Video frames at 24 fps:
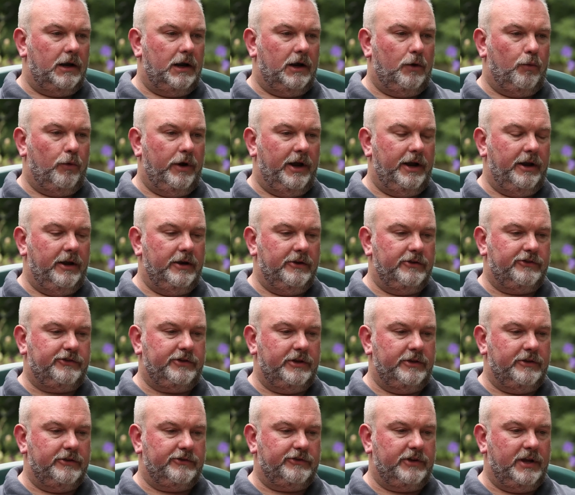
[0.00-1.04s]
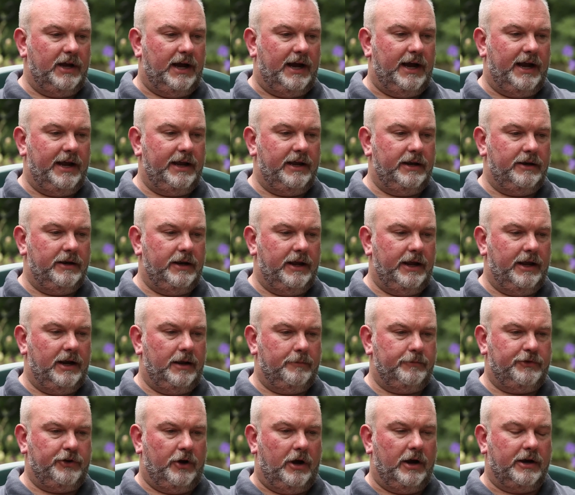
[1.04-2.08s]
And I went in to see this guy, and
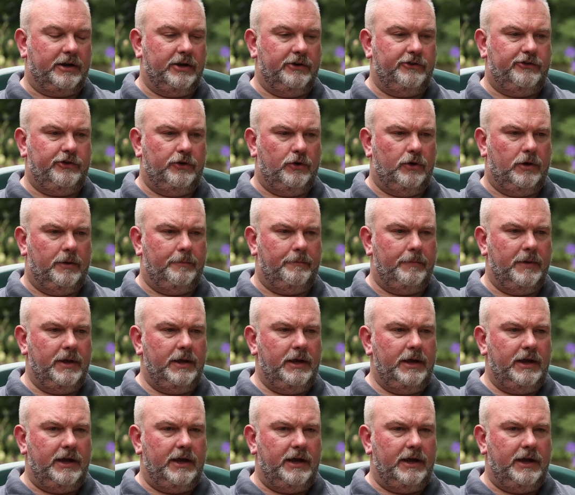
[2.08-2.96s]
I'm talking to him,